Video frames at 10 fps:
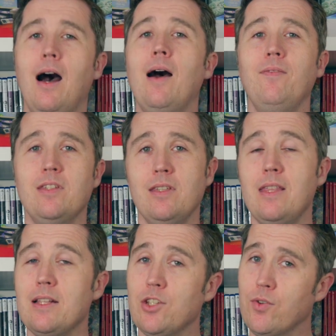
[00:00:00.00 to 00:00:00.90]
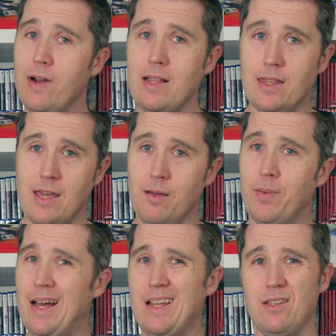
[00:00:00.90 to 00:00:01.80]
Obviously, that's a great thing,
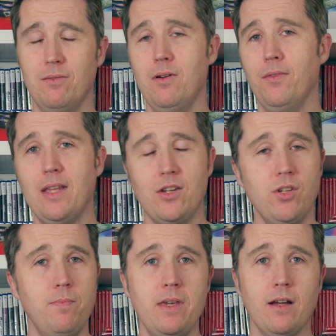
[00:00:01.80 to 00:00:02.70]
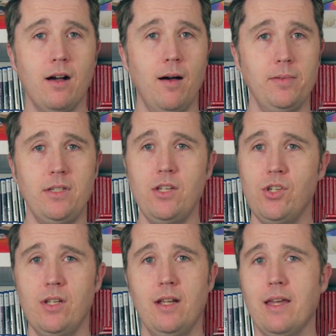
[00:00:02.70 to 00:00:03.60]
but I don't know if that should be in
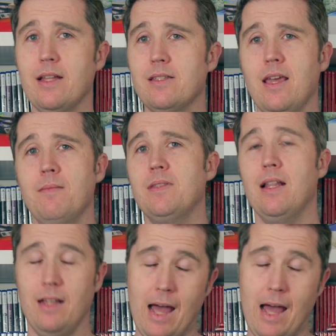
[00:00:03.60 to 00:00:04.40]
competition against games that